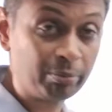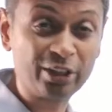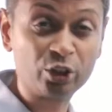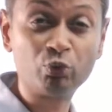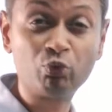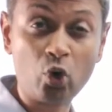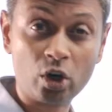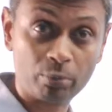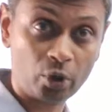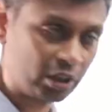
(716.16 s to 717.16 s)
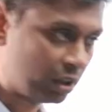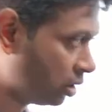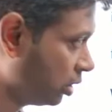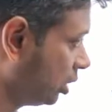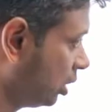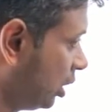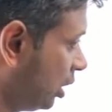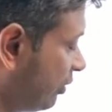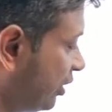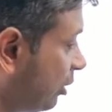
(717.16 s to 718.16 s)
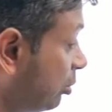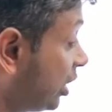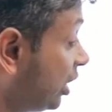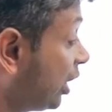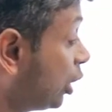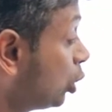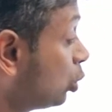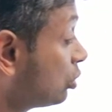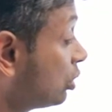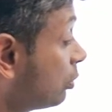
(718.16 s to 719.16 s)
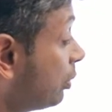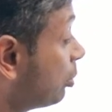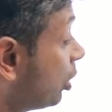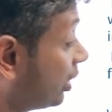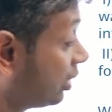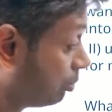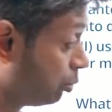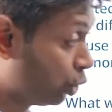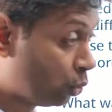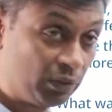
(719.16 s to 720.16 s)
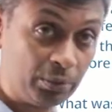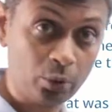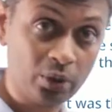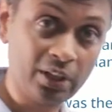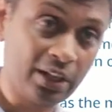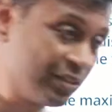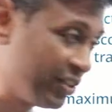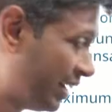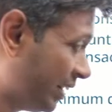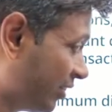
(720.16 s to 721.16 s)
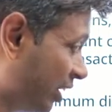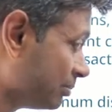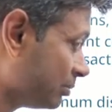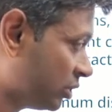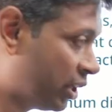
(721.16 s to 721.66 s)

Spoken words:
bucks for a product. If I double it and take a 2000 rupee product, put two of them together, I'll still get the same